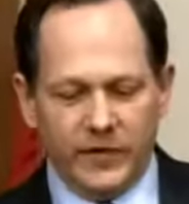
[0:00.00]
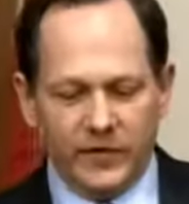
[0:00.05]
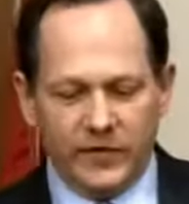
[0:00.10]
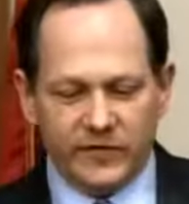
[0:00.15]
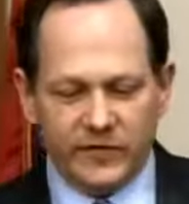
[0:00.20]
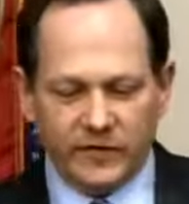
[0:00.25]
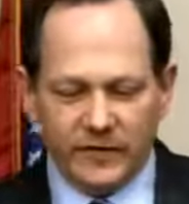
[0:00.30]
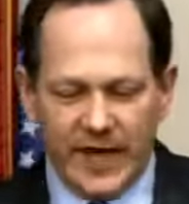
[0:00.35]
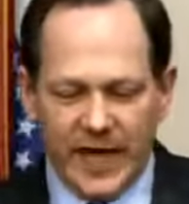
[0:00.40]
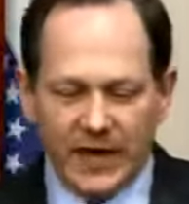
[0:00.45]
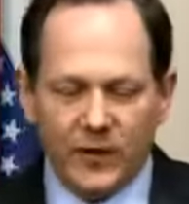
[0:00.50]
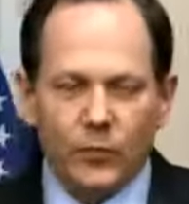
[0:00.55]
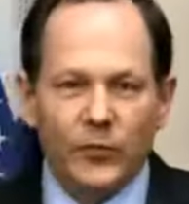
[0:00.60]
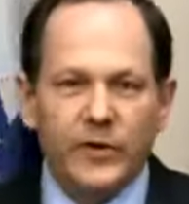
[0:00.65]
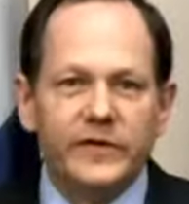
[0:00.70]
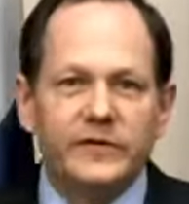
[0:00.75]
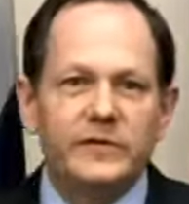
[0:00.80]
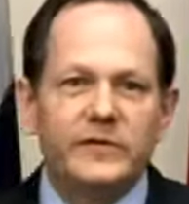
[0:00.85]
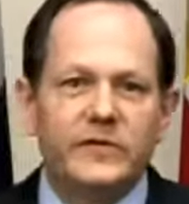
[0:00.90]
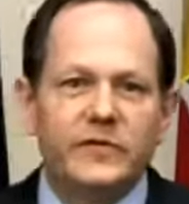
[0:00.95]
Well, there's a lot of
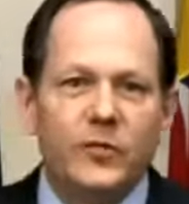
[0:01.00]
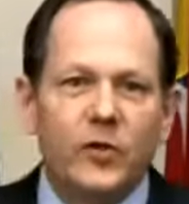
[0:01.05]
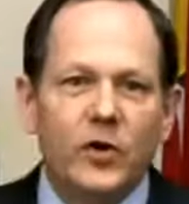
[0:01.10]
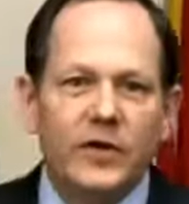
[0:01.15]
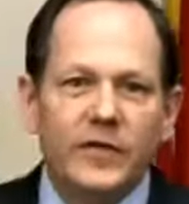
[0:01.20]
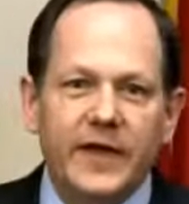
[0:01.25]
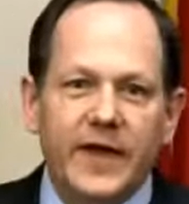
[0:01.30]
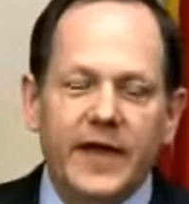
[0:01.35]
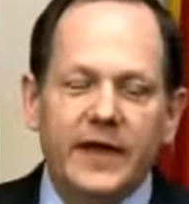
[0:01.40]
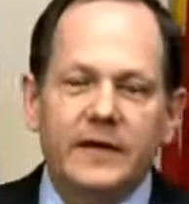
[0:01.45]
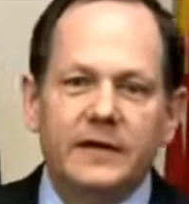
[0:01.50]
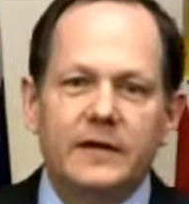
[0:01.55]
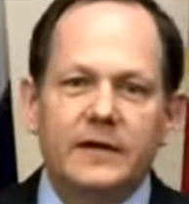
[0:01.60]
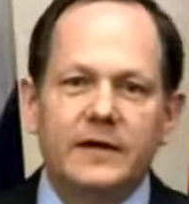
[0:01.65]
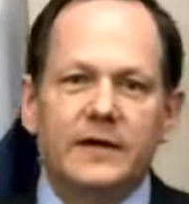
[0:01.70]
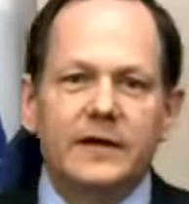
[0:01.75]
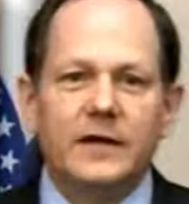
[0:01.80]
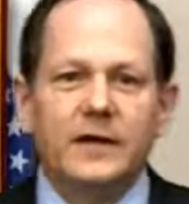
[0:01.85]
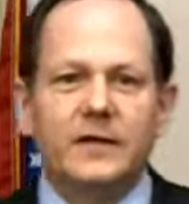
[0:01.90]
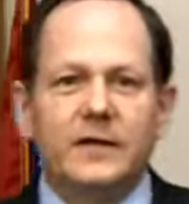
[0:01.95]
reasons for that.
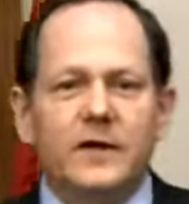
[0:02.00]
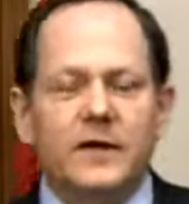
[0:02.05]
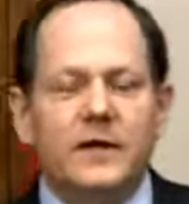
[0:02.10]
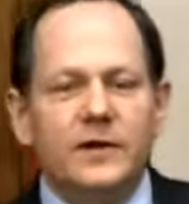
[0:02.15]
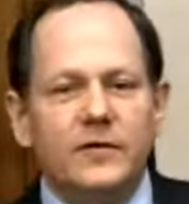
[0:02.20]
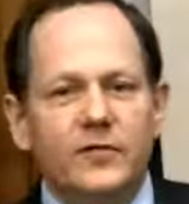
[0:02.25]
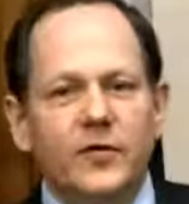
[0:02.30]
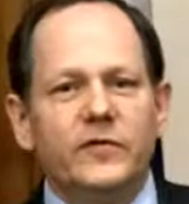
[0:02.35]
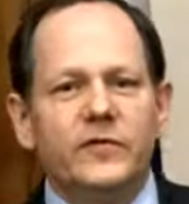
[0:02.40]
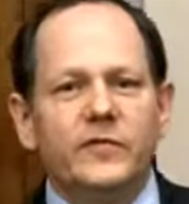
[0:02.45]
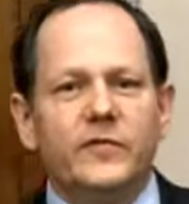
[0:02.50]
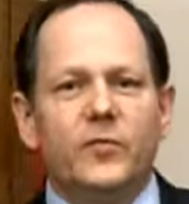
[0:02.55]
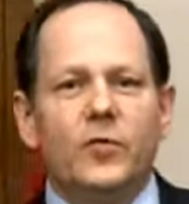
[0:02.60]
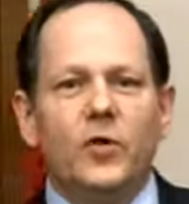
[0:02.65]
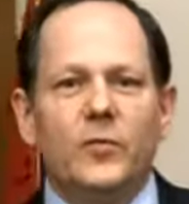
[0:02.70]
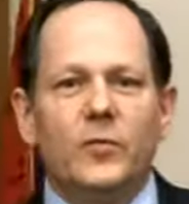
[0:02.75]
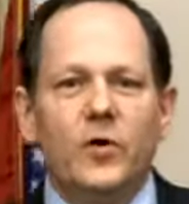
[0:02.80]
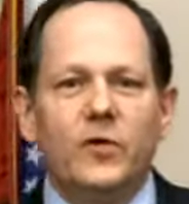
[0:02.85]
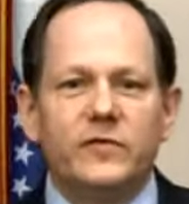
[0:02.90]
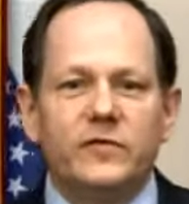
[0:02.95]
First and
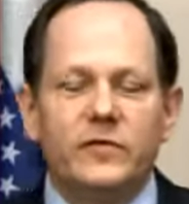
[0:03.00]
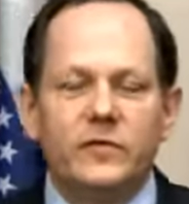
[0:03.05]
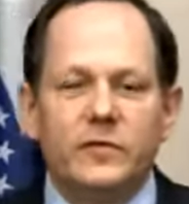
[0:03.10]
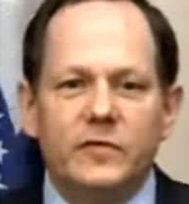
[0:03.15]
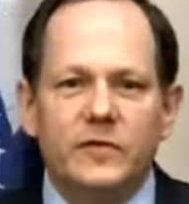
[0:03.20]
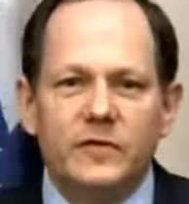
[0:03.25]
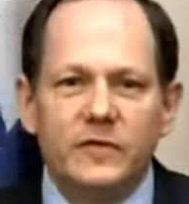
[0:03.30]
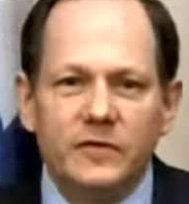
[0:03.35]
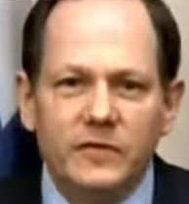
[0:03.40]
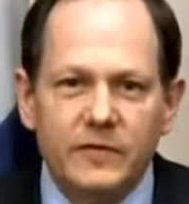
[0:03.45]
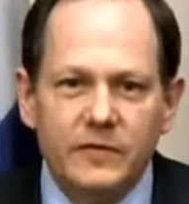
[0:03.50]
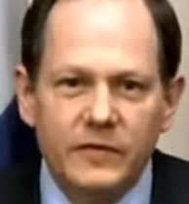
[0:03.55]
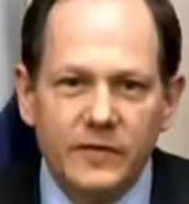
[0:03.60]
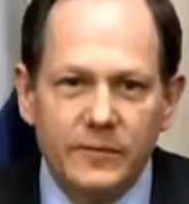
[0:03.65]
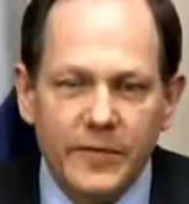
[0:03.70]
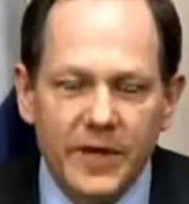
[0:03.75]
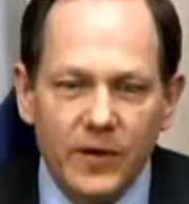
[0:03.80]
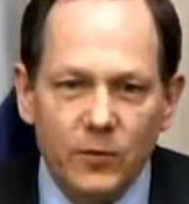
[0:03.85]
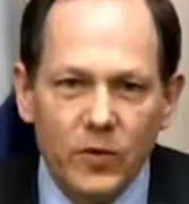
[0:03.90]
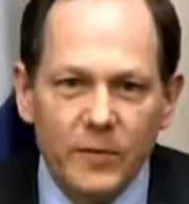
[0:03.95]
foremost, the
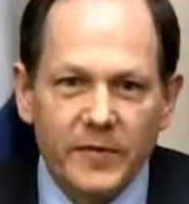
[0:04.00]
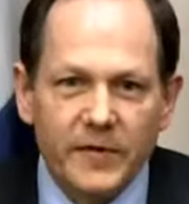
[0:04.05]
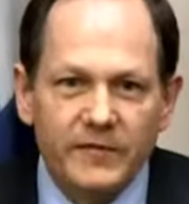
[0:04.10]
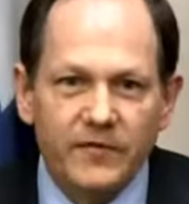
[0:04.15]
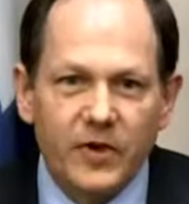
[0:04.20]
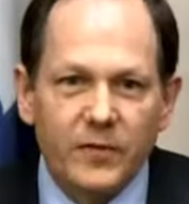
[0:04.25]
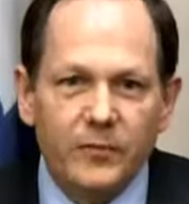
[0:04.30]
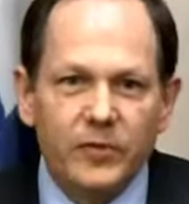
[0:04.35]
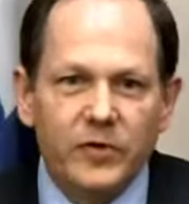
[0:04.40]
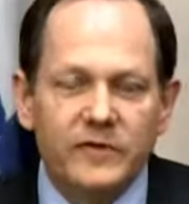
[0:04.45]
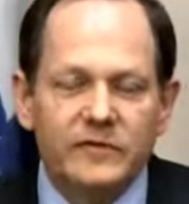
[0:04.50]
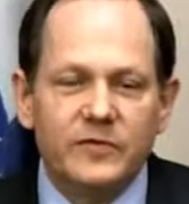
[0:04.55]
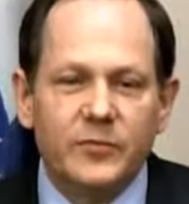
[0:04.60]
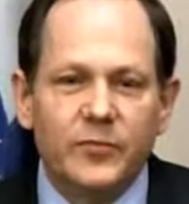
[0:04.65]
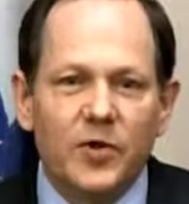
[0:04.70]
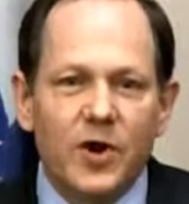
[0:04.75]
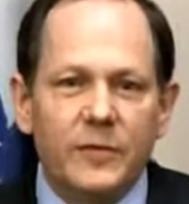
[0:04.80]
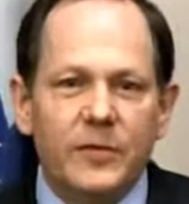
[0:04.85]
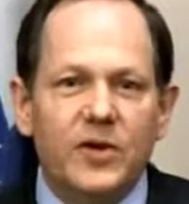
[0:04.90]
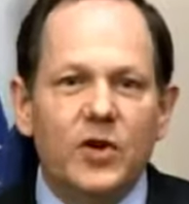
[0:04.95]
men and women of our police
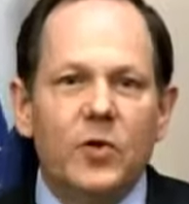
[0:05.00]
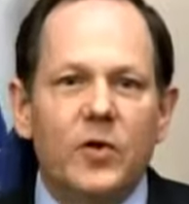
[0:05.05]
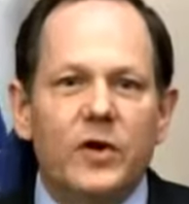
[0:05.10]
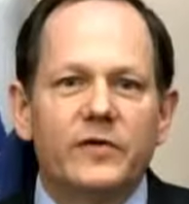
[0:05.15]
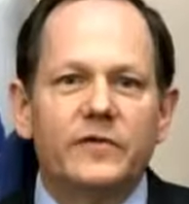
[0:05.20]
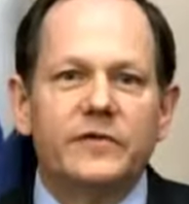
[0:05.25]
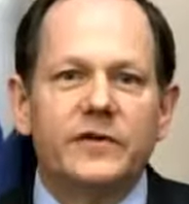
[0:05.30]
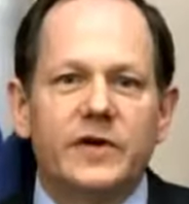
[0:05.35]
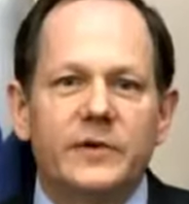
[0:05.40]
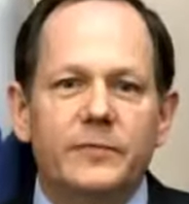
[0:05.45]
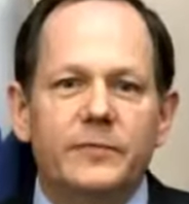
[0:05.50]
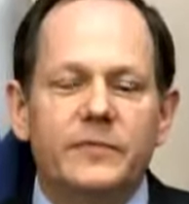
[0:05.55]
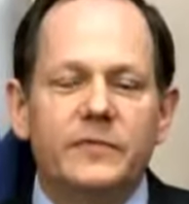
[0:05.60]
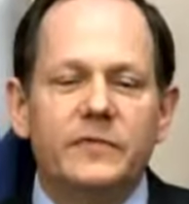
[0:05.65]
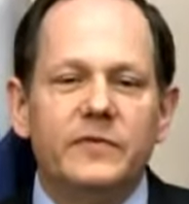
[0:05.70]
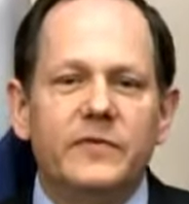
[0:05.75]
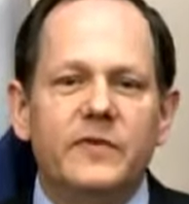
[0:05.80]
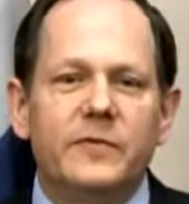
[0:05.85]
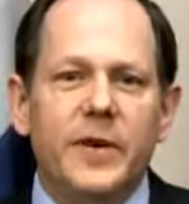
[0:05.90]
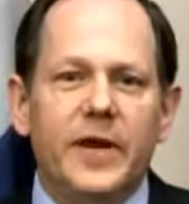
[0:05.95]
department know our city
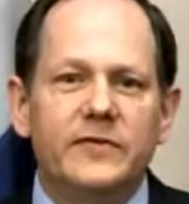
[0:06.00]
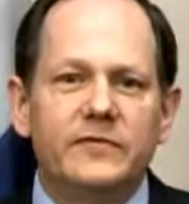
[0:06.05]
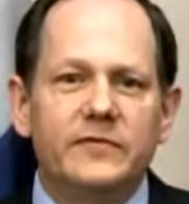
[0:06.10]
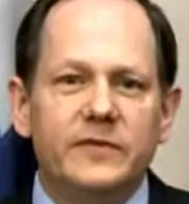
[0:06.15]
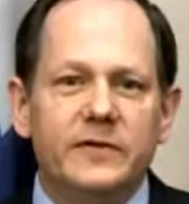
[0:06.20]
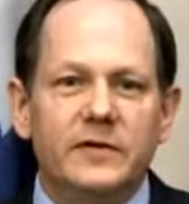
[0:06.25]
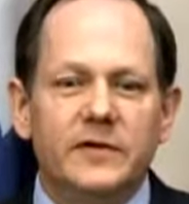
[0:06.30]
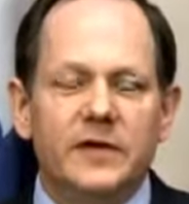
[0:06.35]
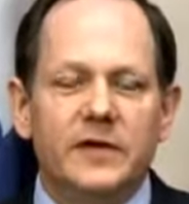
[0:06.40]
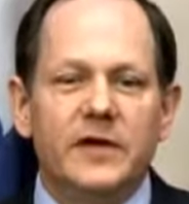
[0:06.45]
the best.